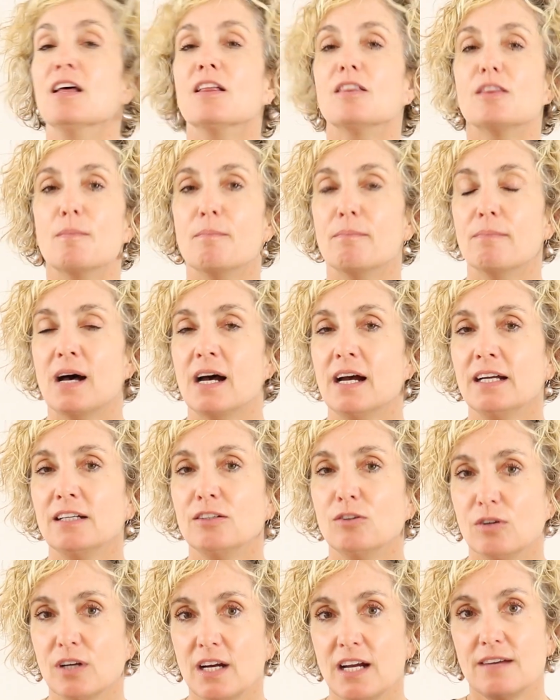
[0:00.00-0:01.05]
The
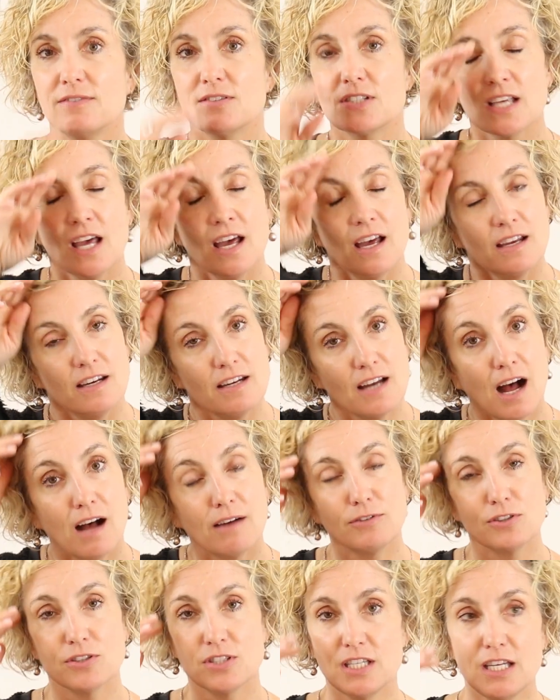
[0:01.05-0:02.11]
mind craves
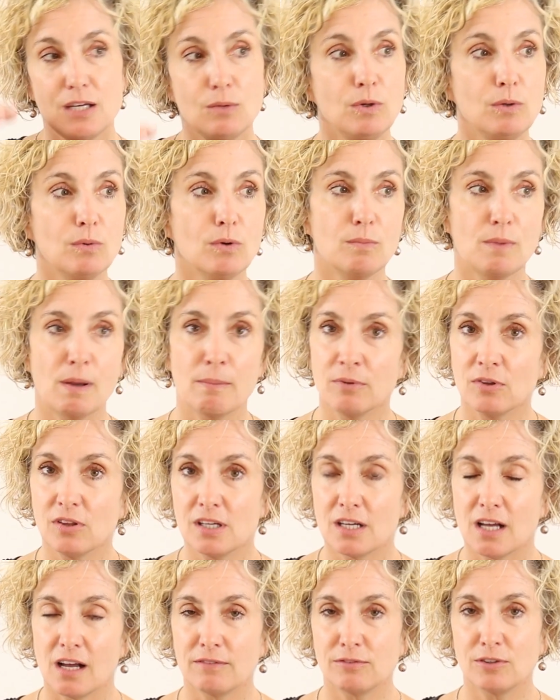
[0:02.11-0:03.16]
novelty. We remember the
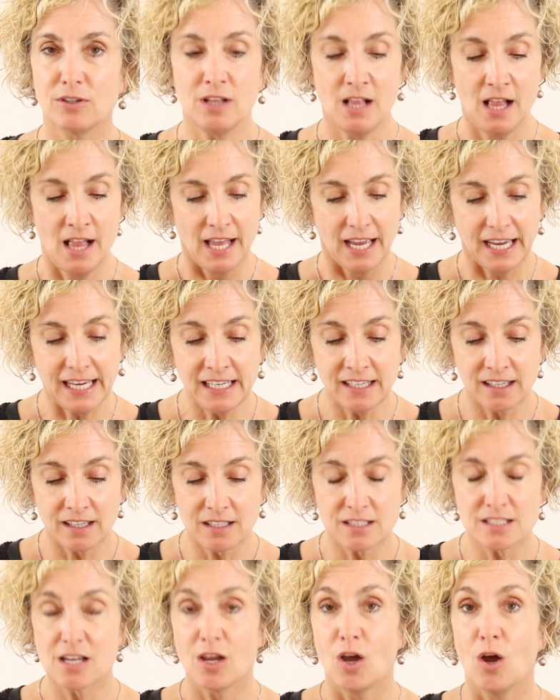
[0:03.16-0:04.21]
novel,
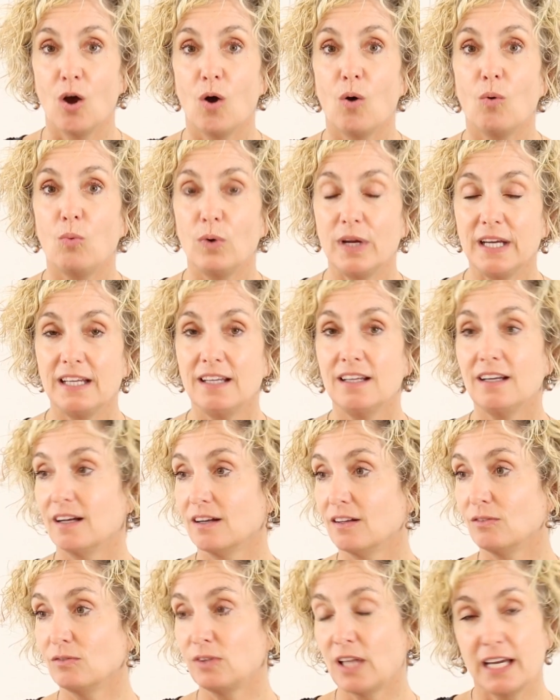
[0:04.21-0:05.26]
and we
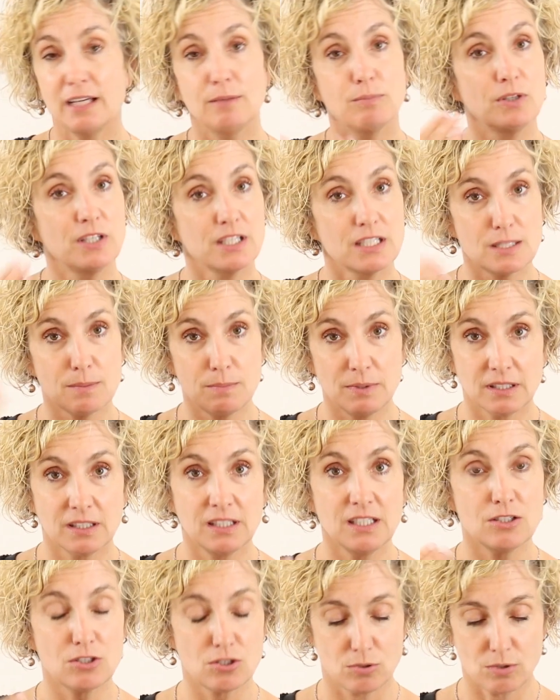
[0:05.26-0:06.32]
like
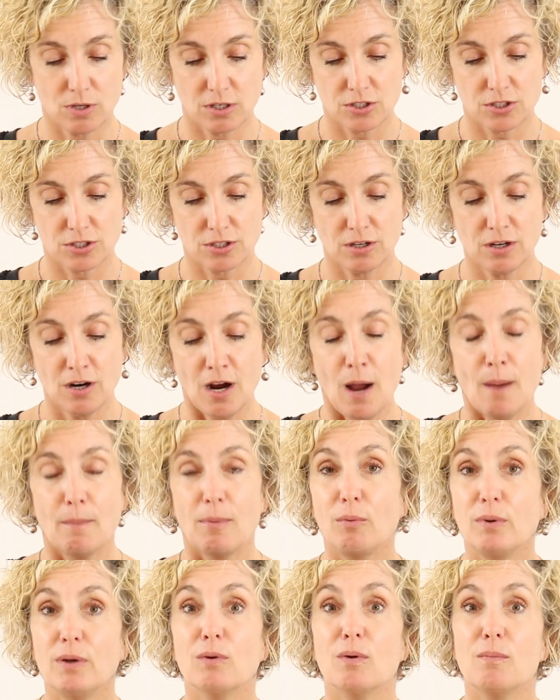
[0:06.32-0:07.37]
predictability and structure, but
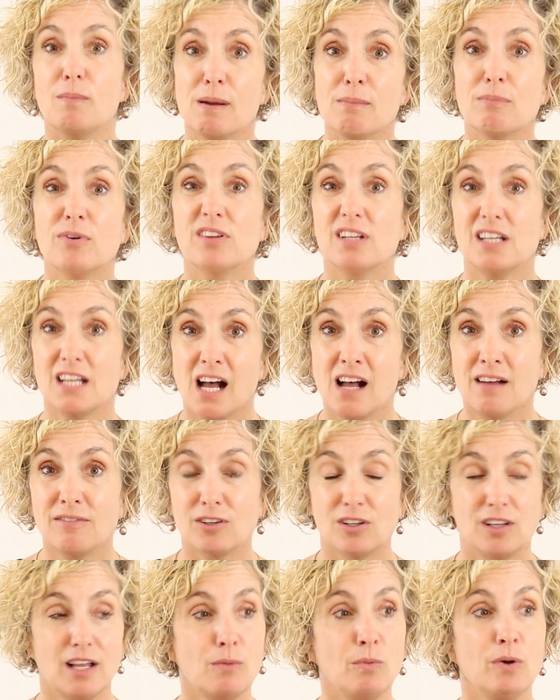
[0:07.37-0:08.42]
we remember the
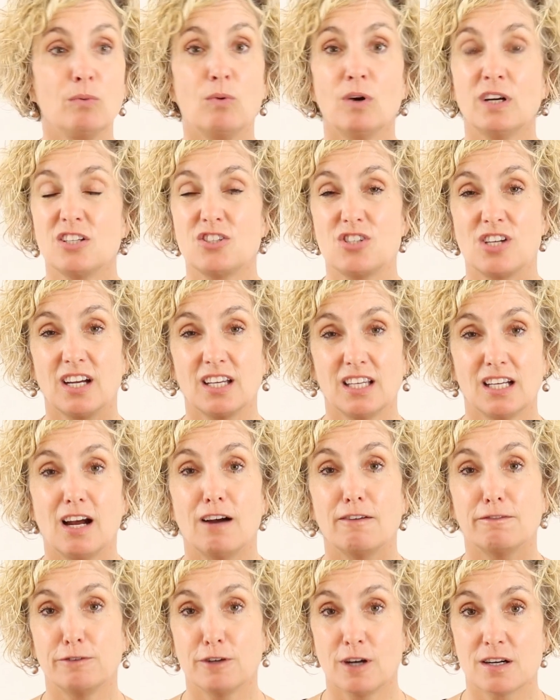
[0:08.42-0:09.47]
novel and we want to check it
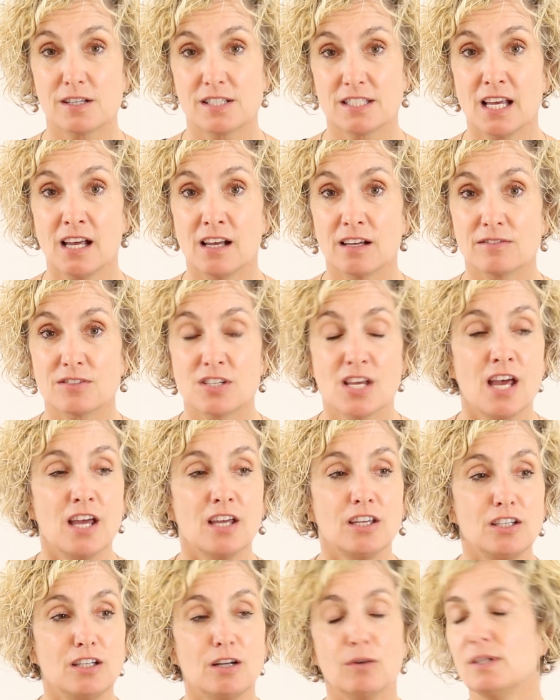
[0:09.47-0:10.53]
out for ourselves.
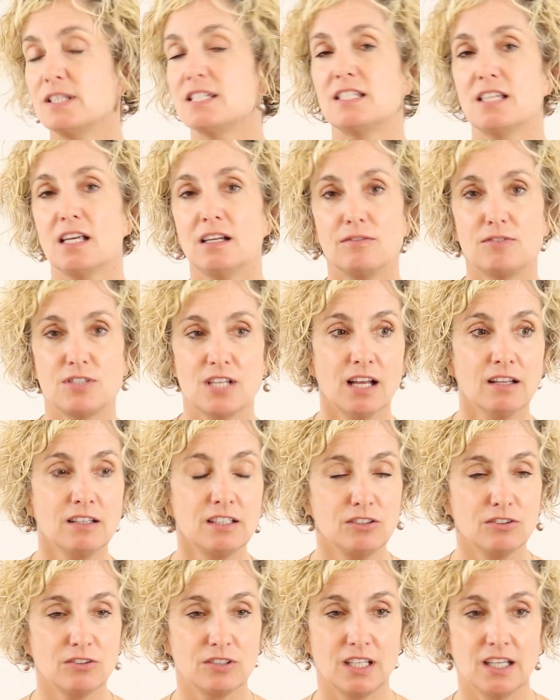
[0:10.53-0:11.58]
Instead of telling
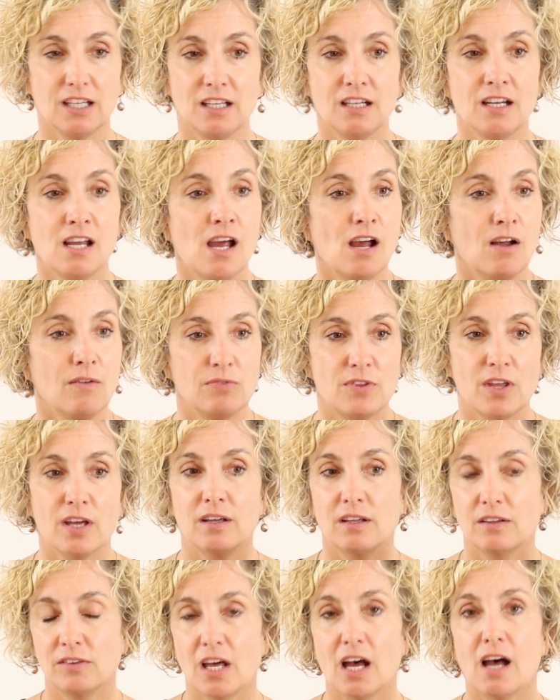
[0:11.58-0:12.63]
your kid
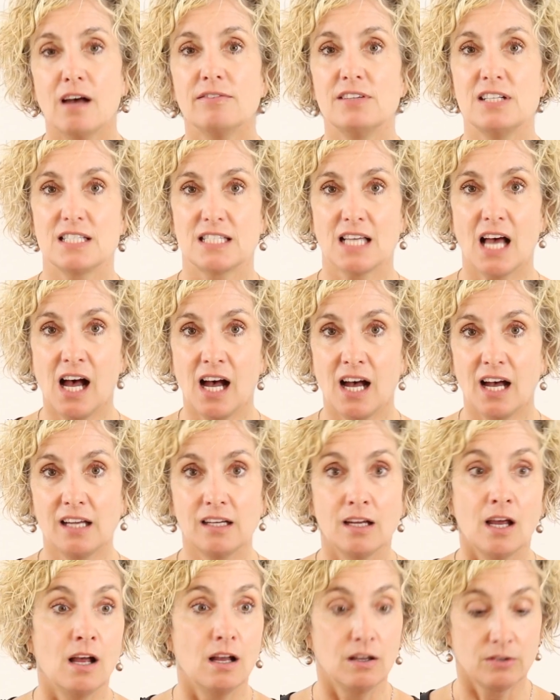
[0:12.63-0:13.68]
the oven is hot,
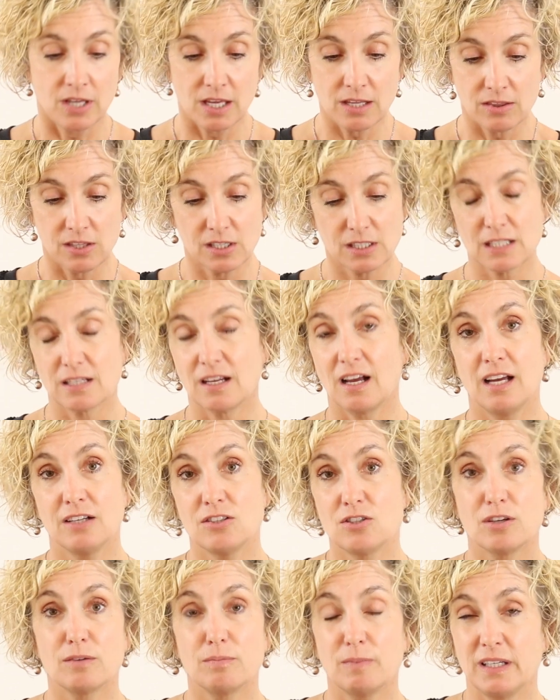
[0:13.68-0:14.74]
okay, I
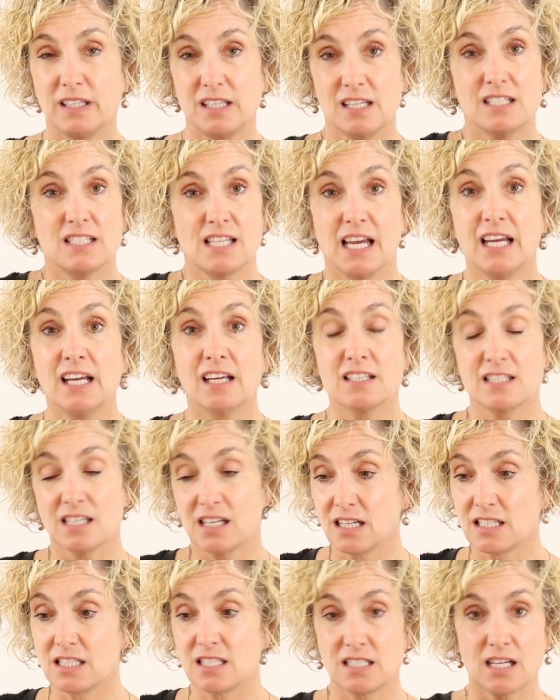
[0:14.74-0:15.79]
took my kid's hands and
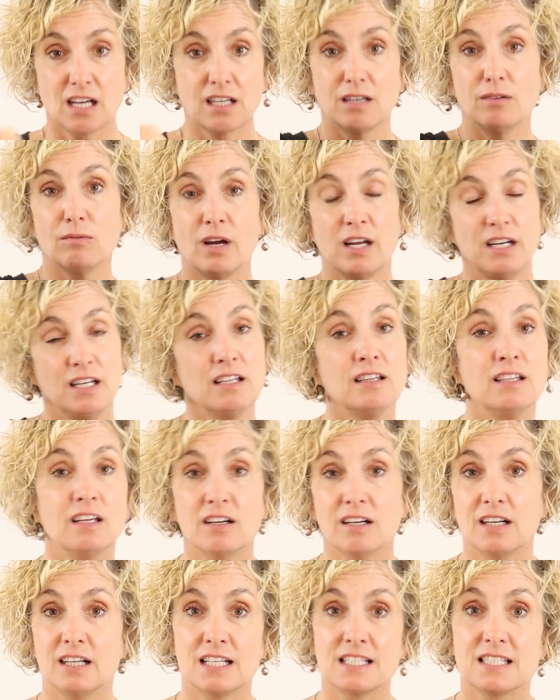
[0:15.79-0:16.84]
I stuck it right in there
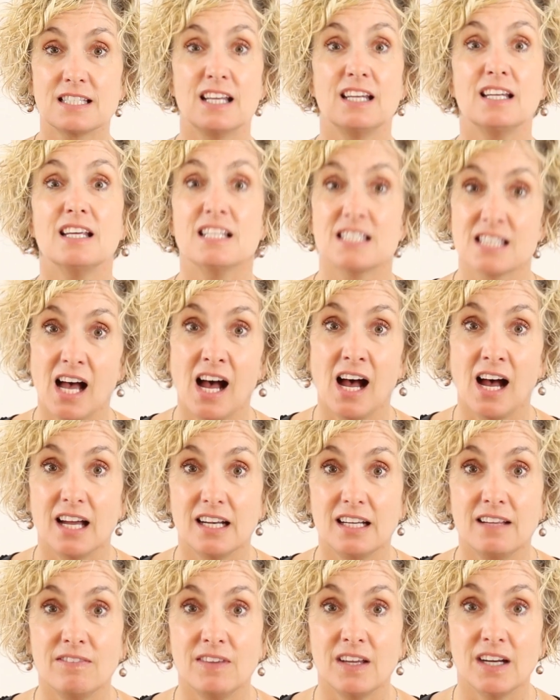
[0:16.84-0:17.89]
and I said, it's hot
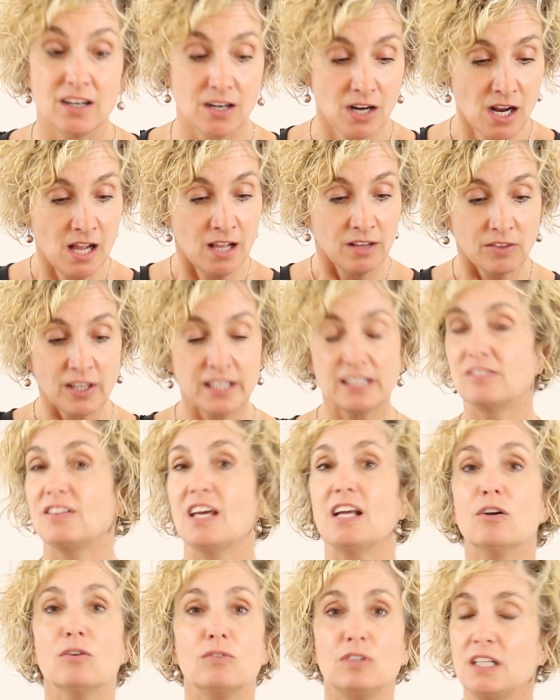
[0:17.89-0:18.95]
in there. Like, they
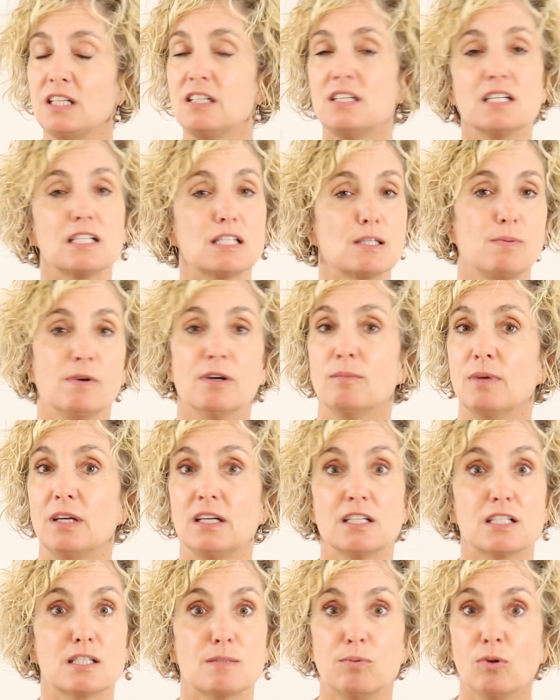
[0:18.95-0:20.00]
don't need to experiment and
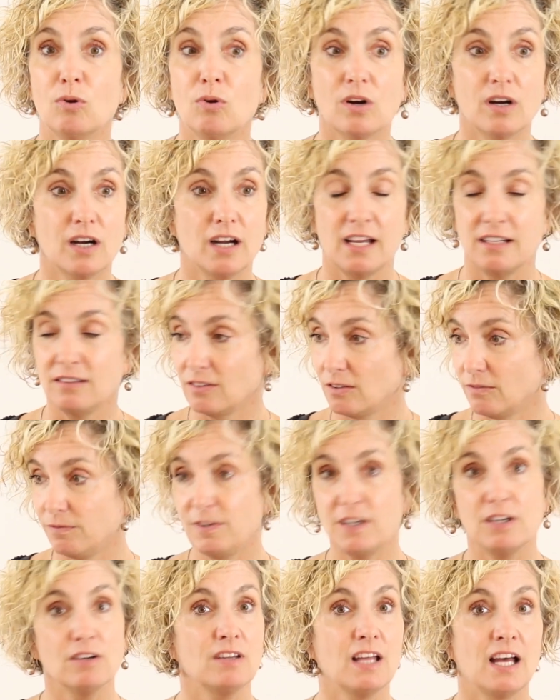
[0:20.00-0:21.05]
explore and
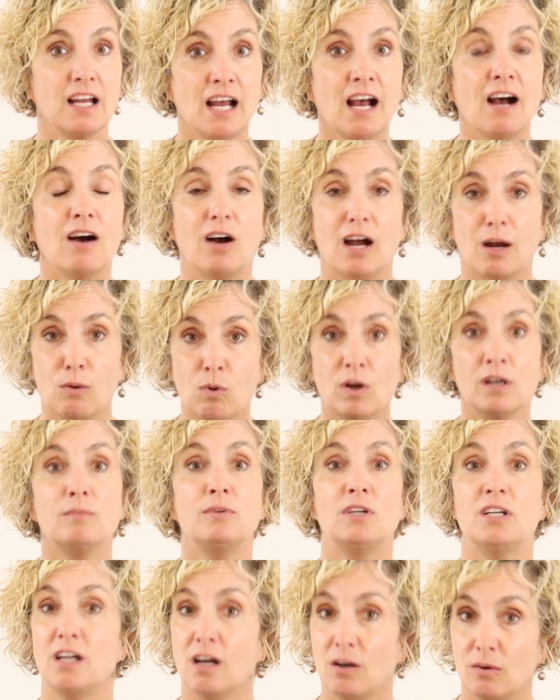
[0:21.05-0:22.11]
figure that out. I want them
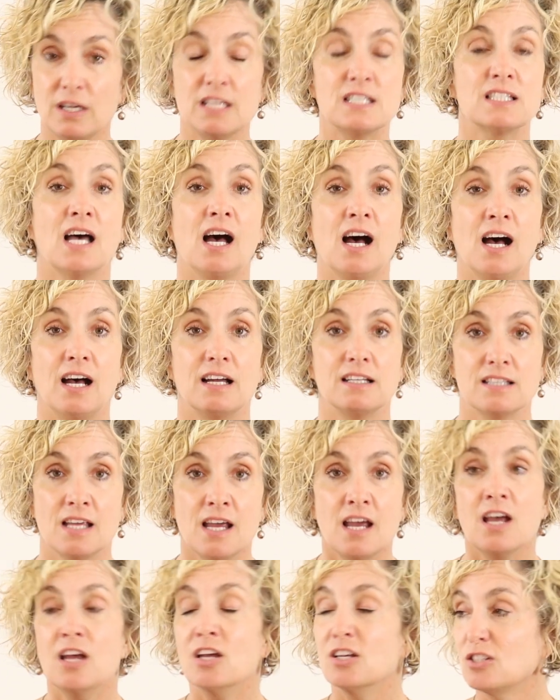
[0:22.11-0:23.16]
to know it's hot.
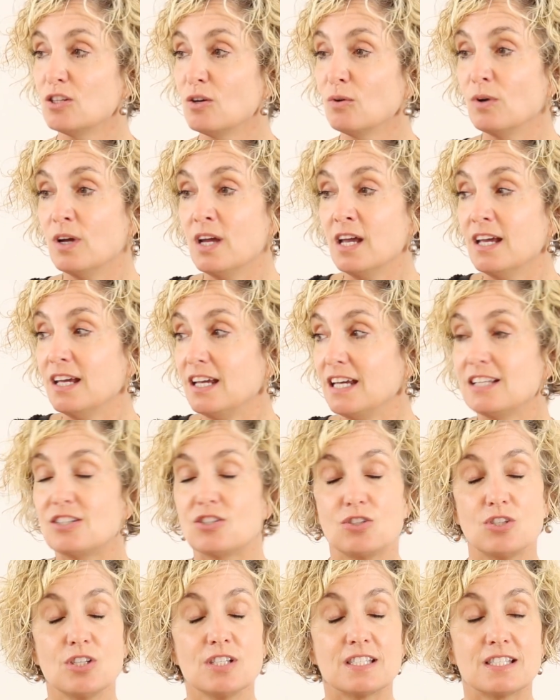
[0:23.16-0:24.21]
So it's
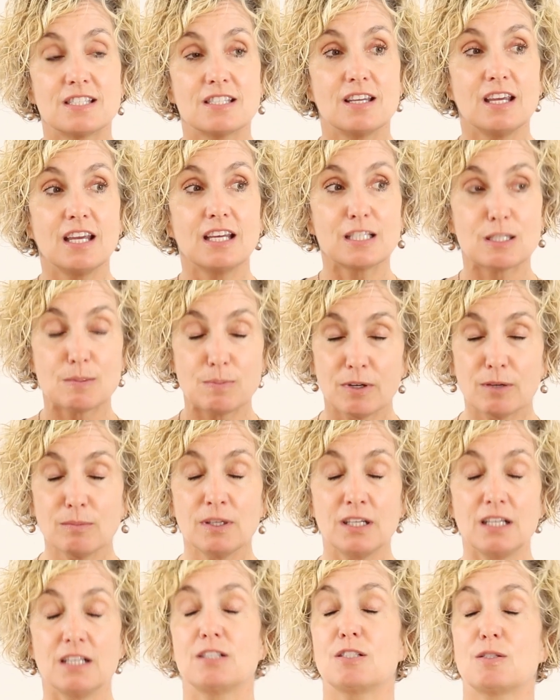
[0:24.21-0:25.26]
just
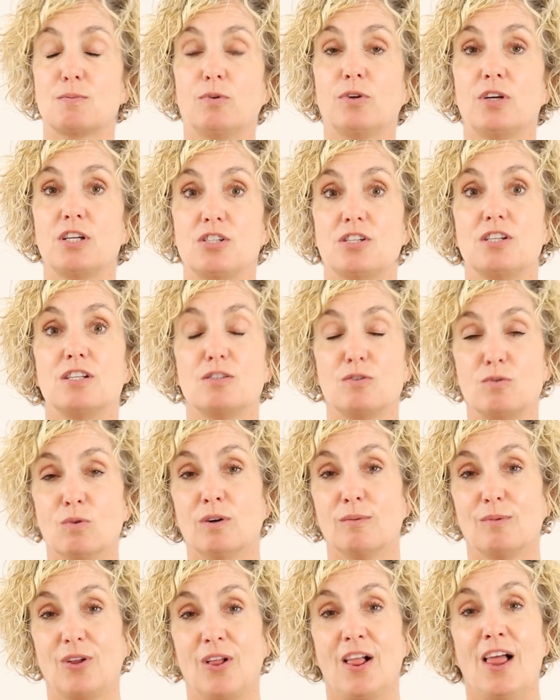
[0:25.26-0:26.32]
experiment and exploration is
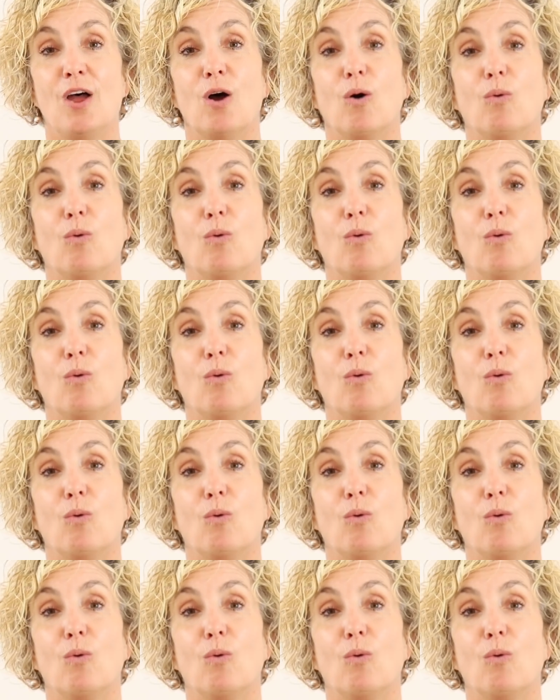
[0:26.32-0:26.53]
normal.